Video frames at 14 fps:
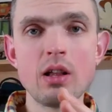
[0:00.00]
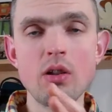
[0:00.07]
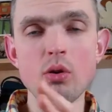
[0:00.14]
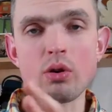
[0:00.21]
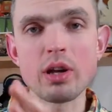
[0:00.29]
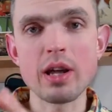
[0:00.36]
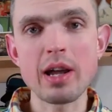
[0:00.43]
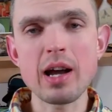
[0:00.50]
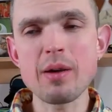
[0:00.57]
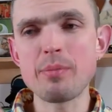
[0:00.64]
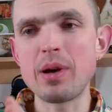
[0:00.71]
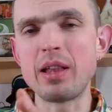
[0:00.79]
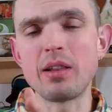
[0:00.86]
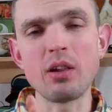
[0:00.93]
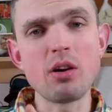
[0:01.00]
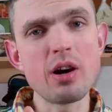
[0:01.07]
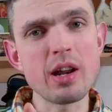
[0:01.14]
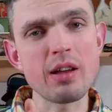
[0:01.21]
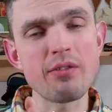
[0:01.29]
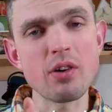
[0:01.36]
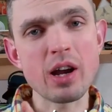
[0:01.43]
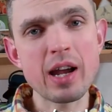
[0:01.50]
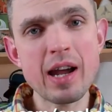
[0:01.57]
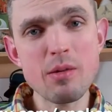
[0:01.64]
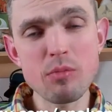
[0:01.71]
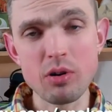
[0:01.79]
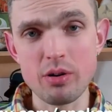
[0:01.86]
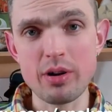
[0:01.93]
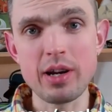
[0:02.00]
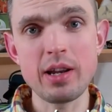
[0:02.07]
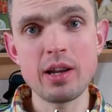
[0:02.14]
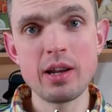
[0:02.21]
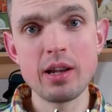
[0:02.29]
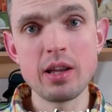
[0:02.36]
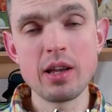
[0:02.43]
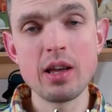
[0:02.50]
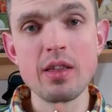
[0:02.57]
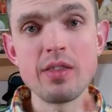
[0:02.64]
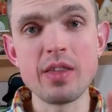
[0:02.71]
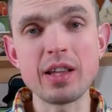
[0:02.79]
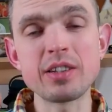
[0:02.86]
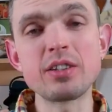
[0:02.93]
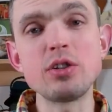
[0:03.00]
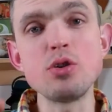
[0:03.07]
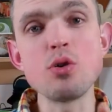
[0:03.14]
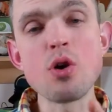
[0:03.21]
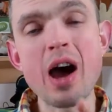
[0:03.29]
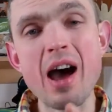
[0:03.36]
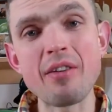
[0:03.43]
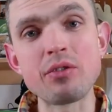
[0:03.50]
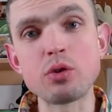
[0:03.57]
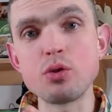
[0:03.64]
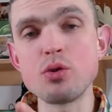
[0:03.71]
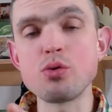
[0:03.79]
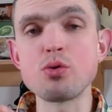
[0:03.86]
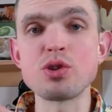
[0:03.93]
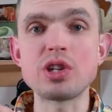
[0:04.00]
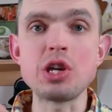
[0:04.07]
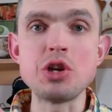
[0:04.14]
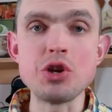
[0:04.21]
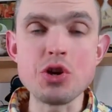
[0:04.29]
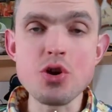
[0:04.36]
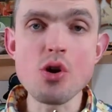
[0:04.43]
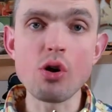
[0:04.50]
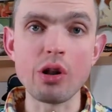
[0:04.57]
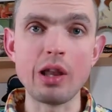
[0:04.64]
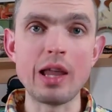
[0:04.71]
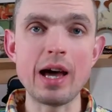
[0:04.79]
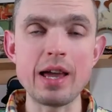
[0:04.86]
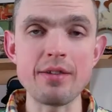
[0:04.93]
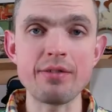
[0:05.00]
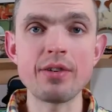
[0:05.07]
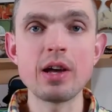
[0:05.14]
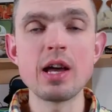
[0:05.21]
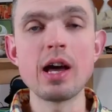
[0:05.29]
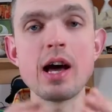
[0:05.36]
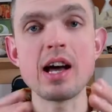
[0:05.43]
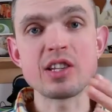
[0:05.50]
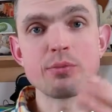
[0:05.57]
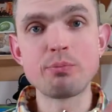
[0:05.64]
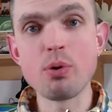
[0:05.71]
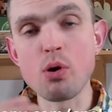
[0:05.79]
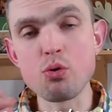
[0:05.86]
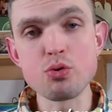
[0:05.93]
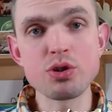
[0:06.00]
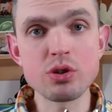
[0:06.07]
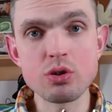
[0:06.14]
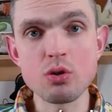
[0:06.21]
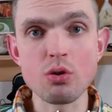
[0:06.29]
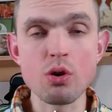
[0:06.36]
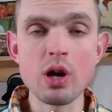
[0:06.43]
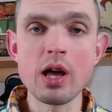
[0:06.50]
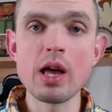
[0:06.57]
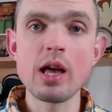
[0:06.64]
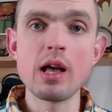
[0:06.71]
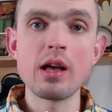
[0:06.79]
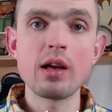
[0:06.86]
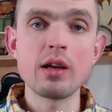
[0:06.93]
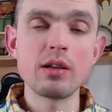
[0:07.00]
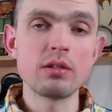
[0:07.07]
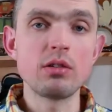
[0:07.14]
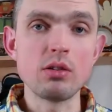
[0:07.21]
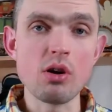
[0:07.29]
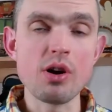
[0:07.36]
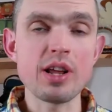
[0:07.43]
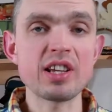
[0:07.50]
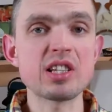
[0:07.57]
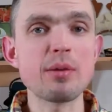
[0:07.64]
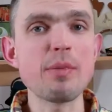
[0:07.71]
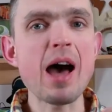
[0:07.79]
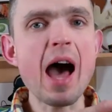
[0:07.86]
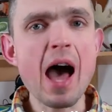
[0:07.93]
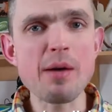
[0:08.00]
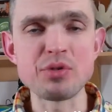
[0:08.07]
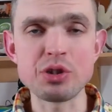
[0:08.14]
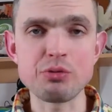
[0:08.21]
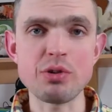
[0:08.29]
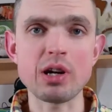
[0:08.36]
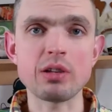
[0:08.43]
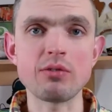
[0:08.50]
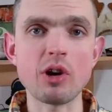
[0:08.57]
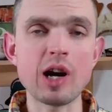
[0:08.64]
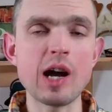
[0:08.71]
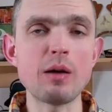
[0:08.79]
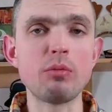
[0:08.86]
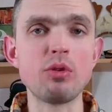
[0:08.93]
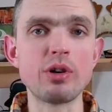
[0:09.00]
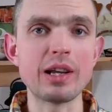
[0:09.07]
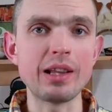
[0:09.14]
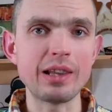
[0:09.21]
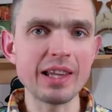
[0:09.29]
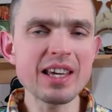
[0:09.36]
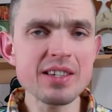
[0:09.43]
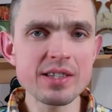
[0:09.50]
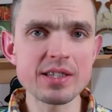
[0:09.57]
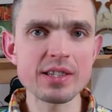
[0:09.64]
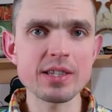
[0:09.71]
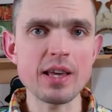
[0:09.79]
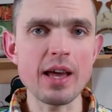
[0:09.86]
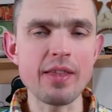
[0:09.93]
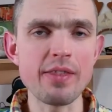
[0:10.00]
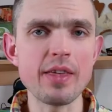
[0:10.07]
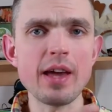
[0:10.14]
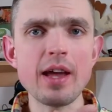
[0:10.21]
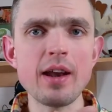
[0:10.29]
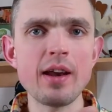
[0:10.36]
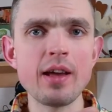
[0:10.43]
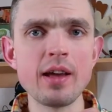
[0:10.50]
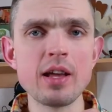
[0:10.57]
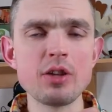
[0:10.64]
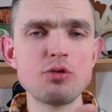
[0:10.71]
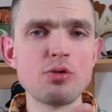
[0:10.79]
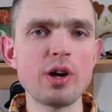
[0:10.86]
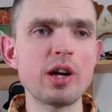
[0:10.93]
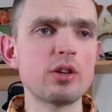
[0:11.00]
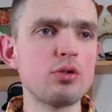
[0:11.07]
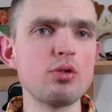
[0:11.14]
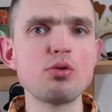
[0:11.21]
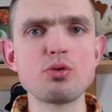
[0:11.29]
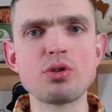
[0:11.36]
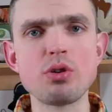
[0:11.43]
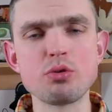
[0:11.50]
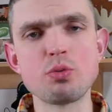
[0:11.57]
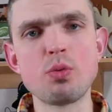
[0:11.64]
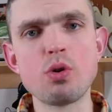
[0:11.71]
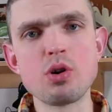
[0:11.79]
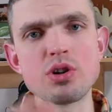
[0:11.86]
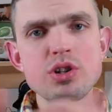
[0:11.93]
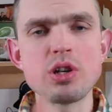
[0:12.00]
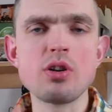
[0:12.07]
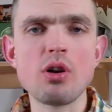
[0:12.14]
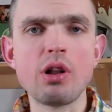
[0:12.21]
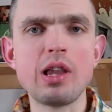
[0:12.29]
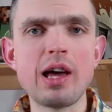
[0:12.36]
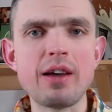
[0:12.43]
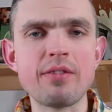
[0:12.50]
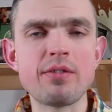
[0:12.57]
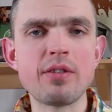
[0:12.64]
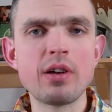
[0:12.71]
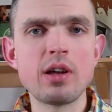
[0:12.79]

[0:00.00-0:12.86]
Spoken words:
looking up and learning vocabulary that you have to use in your life, as opposed to learning some abstract vocabulary lists and then trying to use those words in your life.